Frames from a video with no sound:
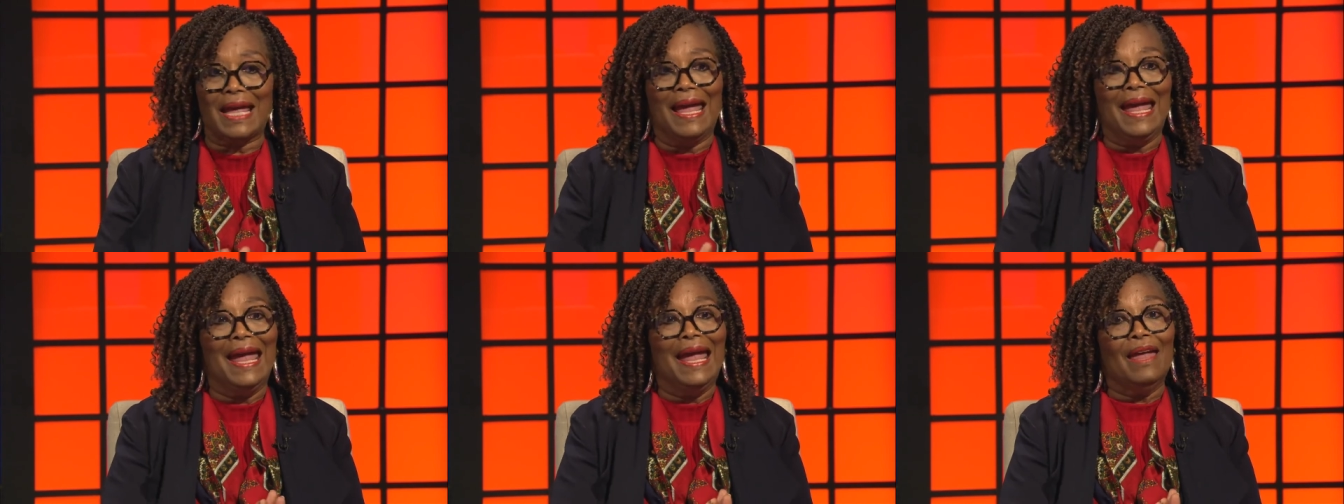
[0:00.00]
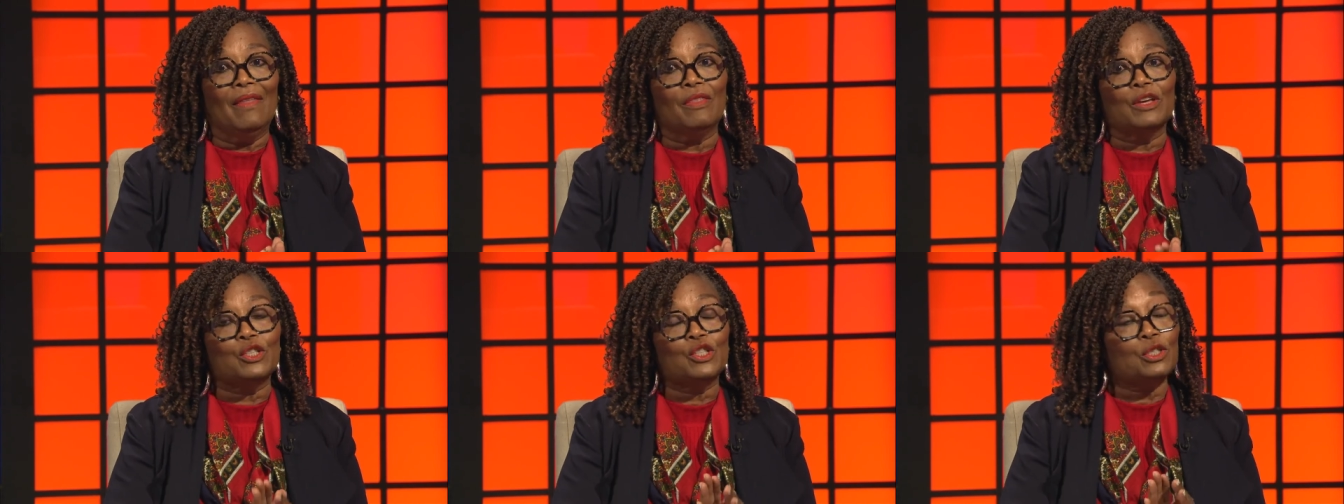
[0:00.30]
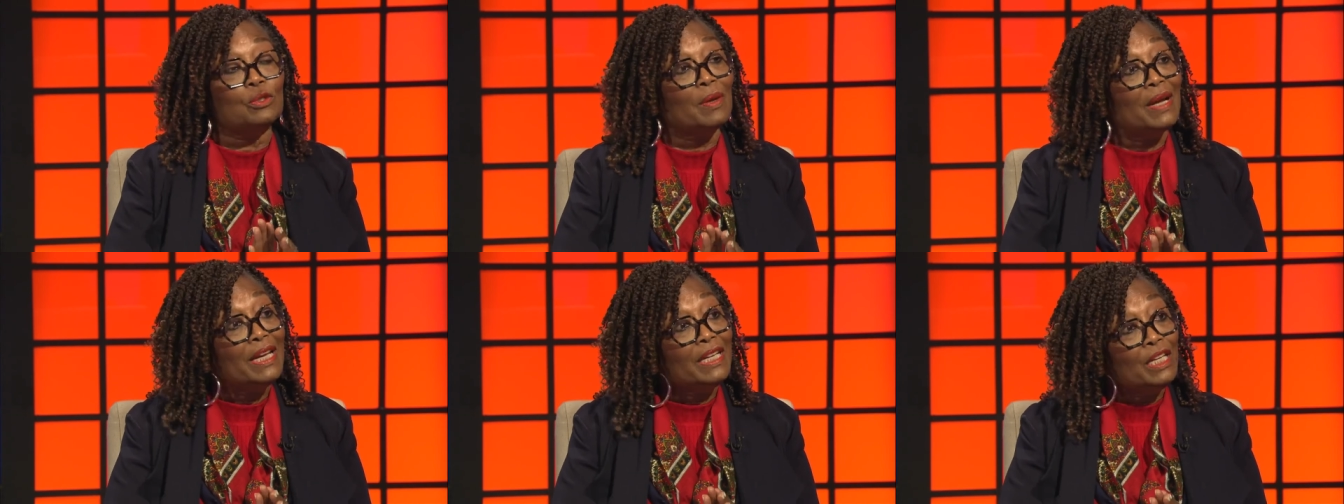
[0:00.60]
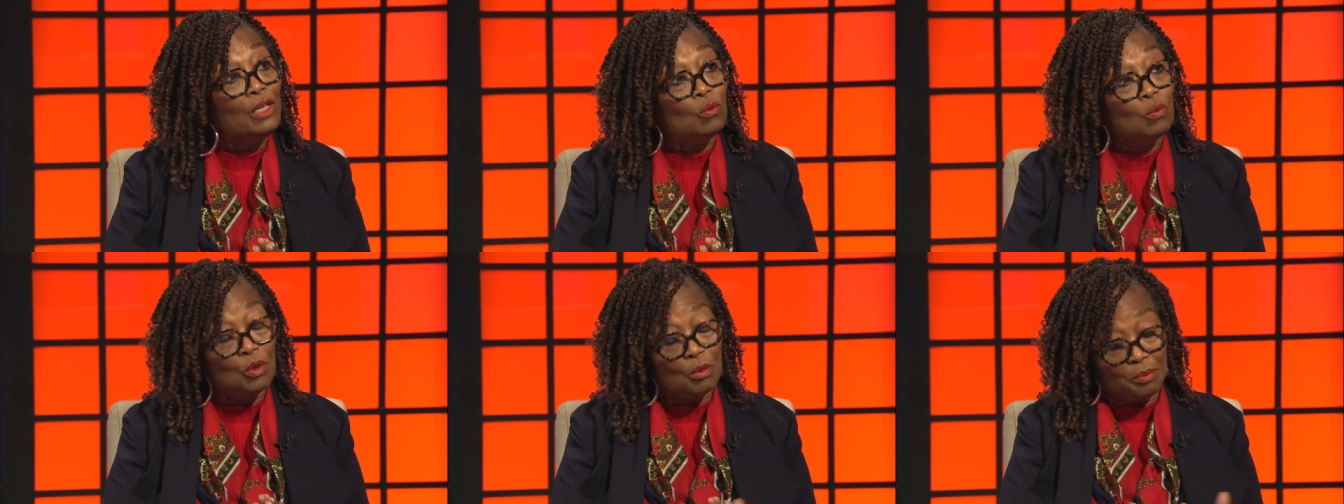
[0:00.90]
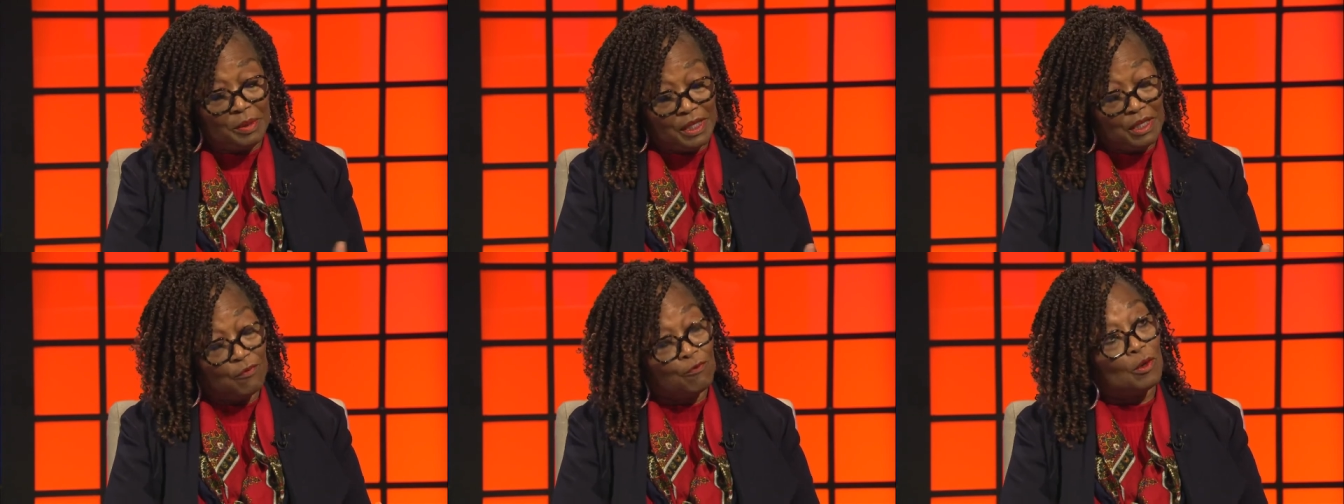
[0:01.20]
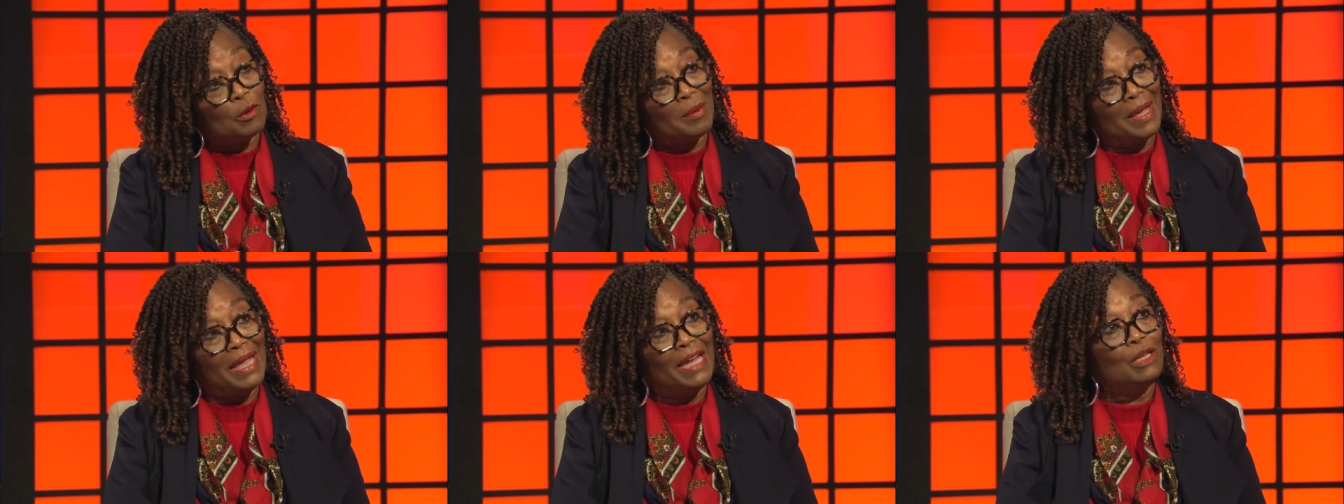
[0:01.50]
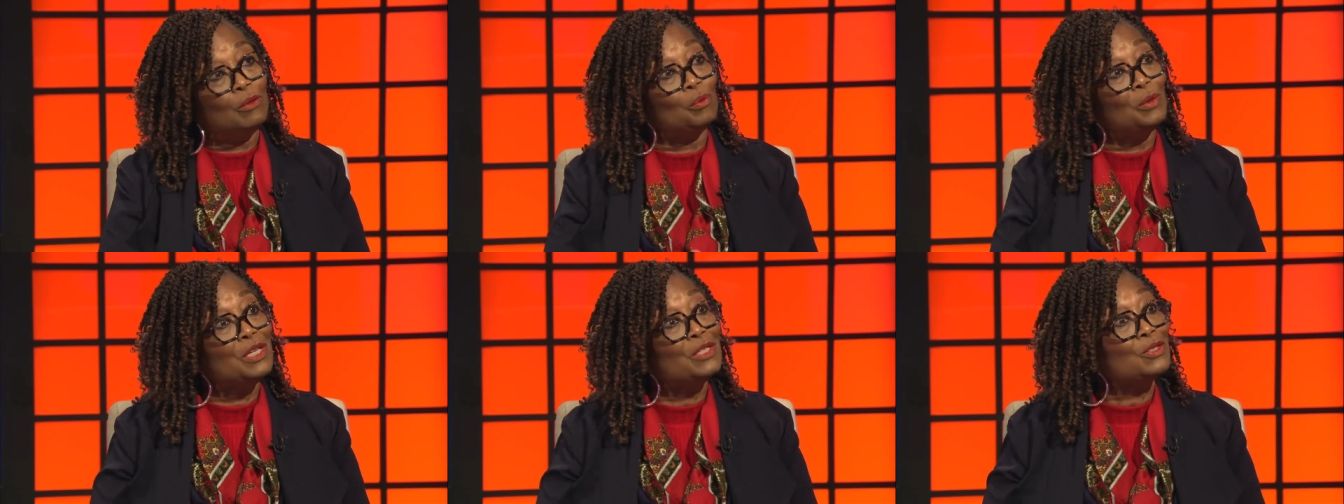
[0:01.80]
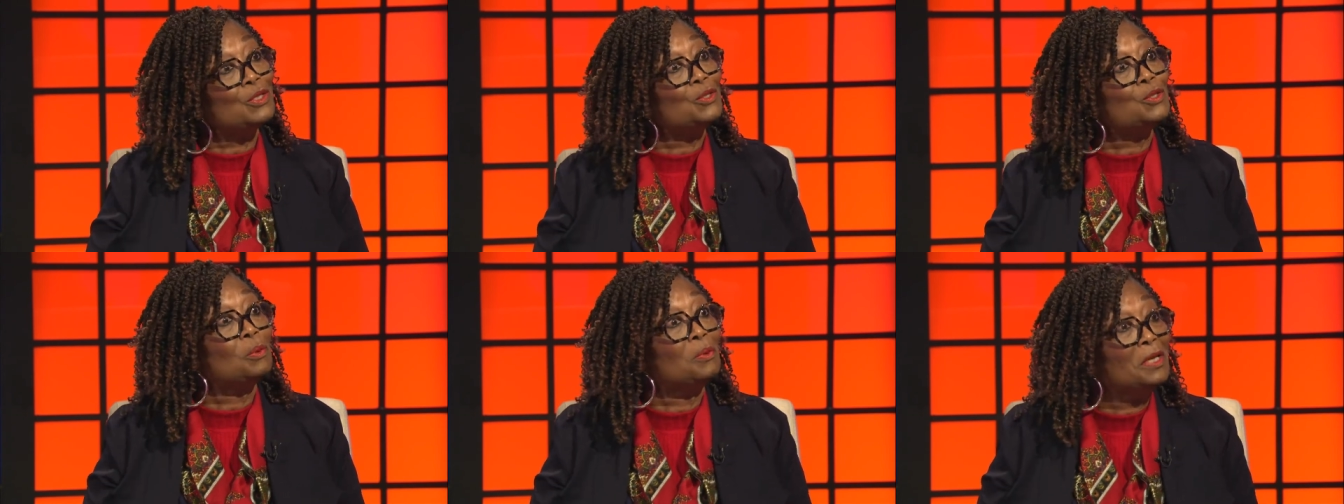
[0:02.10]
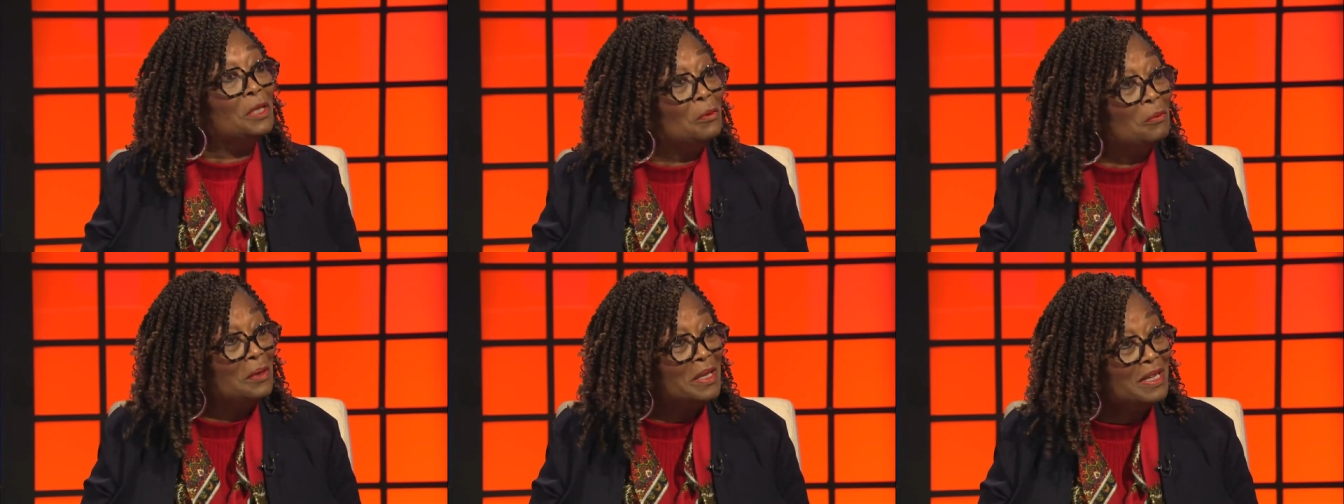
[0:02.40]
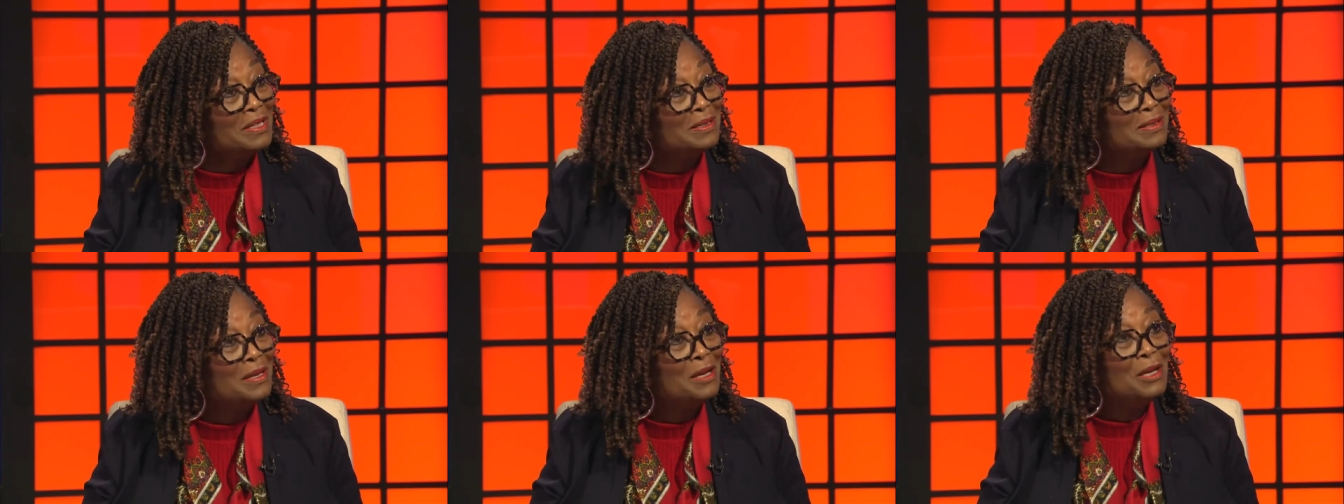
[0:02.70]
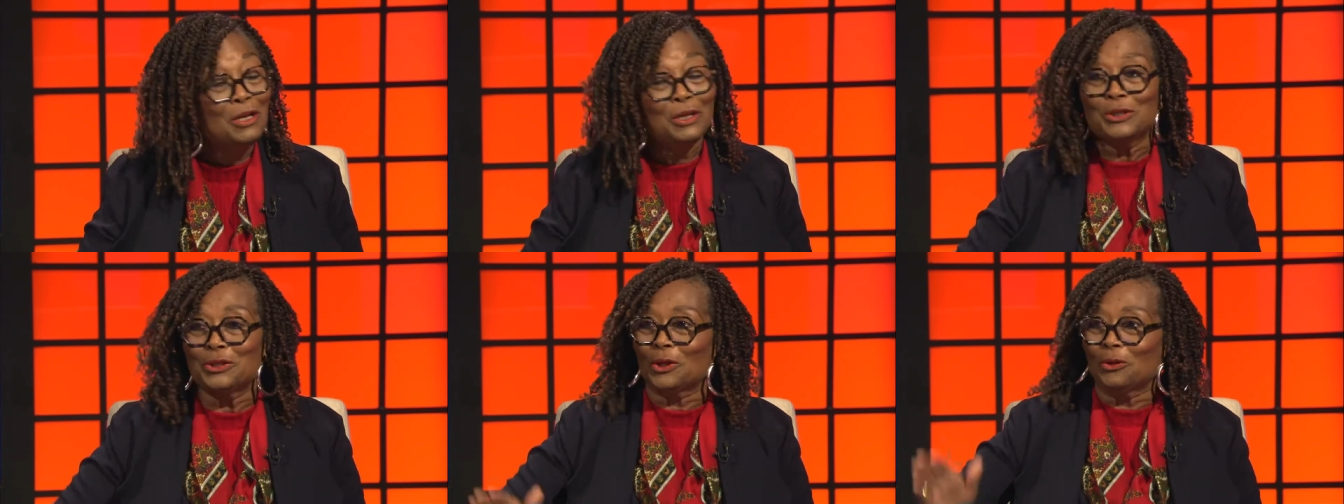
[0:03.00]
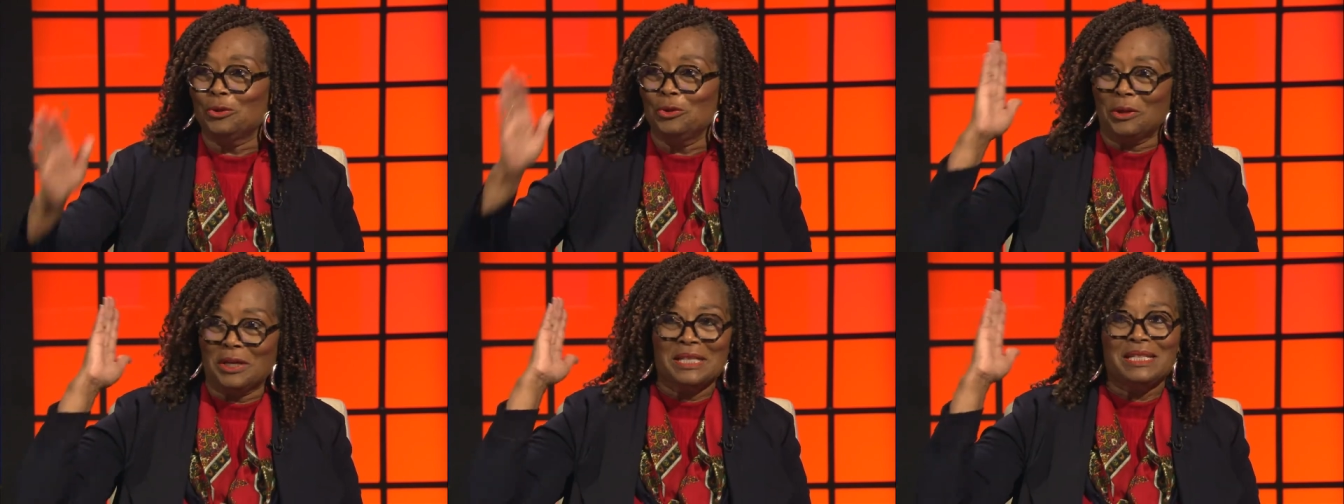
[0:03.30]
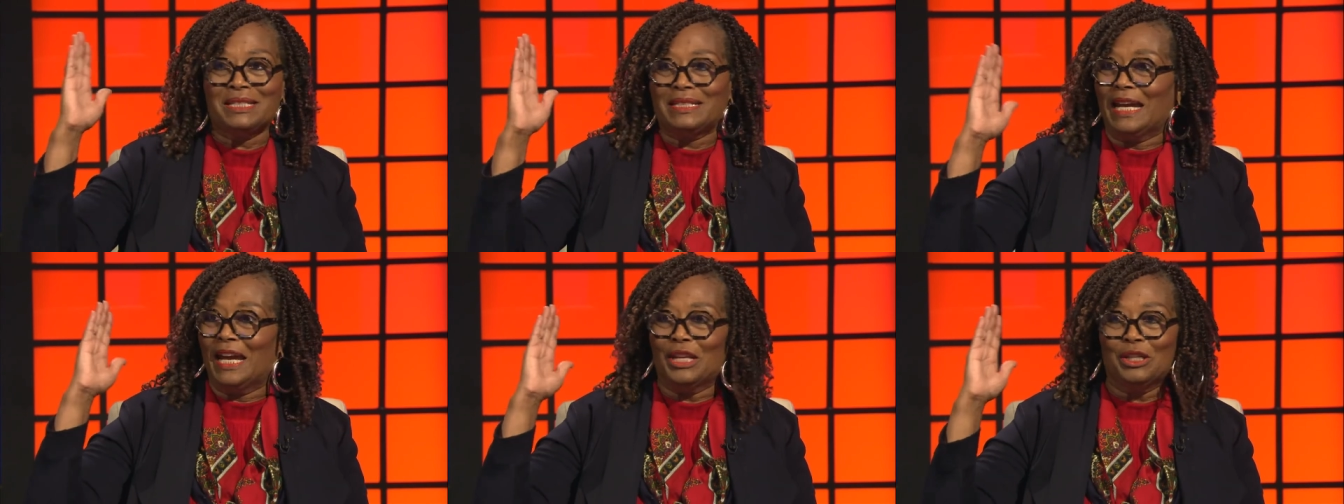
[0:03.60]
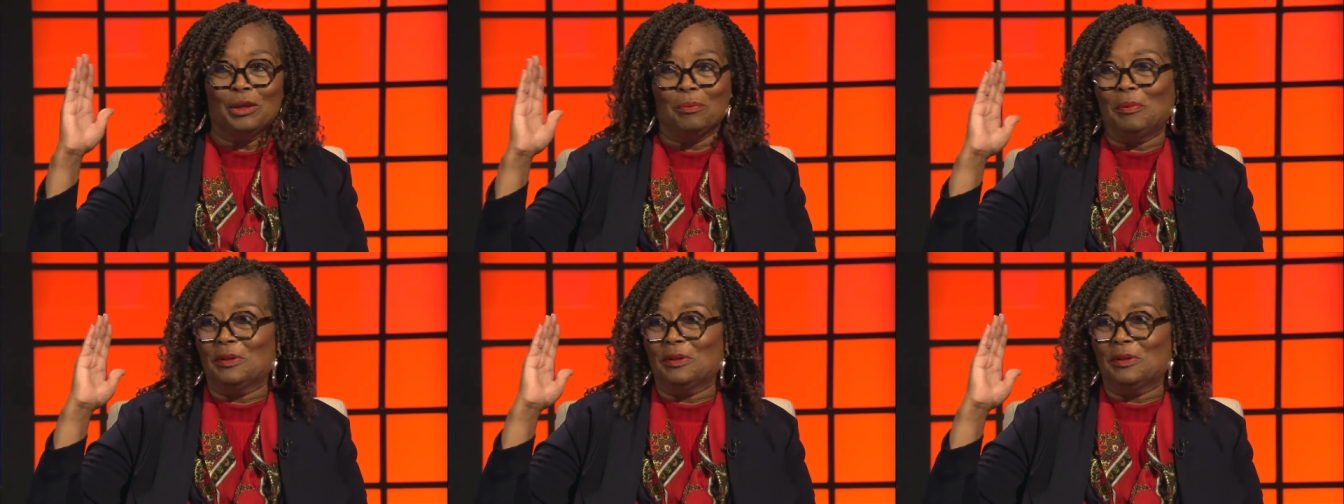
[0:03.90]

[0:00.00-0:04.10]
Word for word: and the training will be from eight weeks to 20 weeks. So you can stand up a